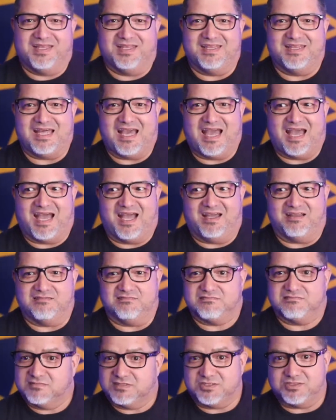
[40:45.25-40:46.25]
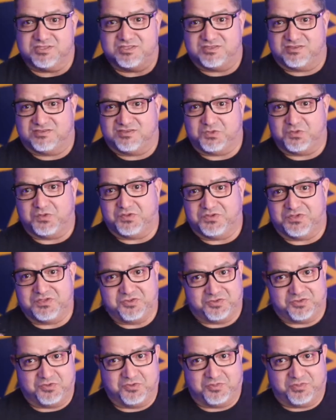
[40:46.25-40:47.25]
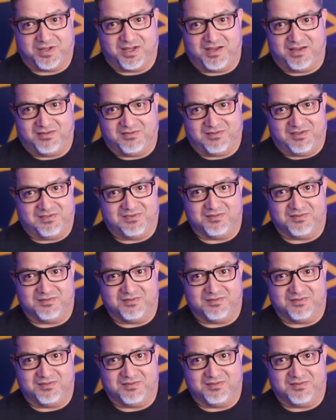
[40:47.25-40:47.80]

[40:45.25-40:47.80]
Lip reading: that there's just tools in your toolbox.